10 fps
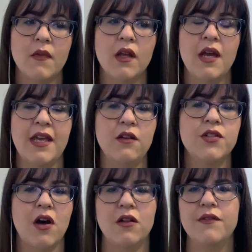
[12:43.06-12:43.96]
I healed
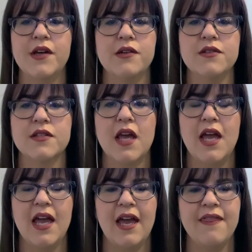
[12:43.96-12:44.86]
all of those,
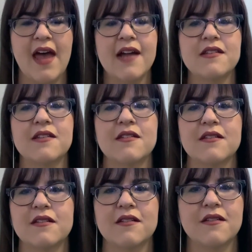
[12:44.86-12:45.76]
and that's
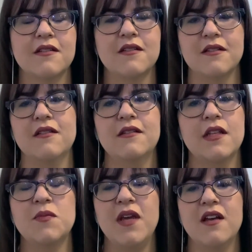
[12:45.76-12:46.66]

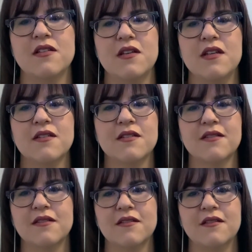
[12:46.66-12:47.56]
because of this.
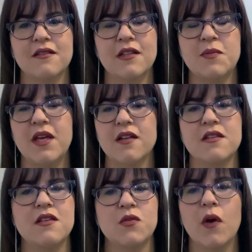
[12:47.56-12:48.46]
It's because
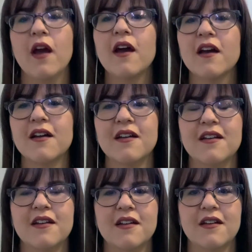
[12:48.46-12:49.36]
of this work.
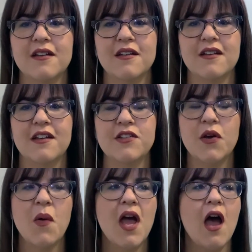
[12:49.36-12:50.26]

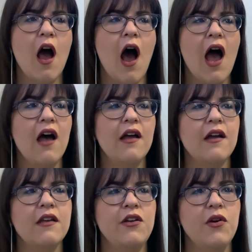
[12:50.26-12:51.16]
So,
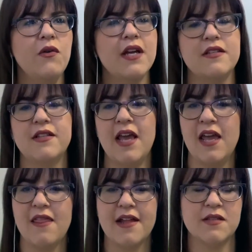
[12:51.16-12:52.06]
I
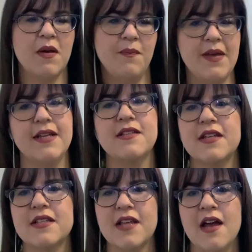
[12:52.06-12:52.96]
say that's my biggest
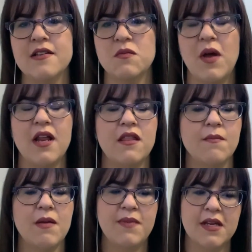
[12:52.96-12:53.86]
success, but I think
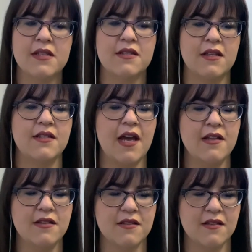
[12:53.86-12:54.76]
my biggest
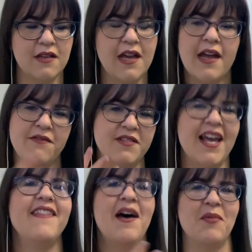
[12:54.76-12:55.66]
success, I've
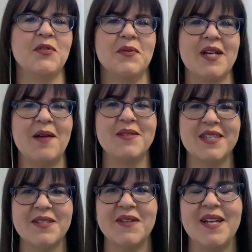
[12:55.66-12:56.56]
said that multiple times in
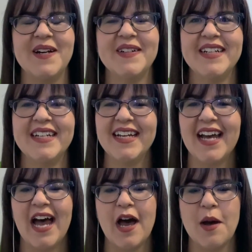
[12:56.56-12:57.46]
this video,
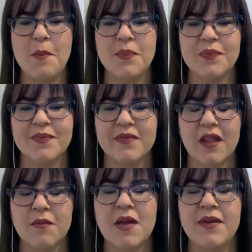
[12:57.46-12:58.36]

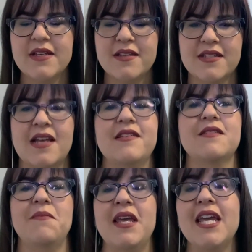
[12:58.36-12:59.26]
my biggest success
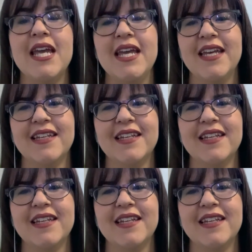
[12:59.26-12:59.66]
is me.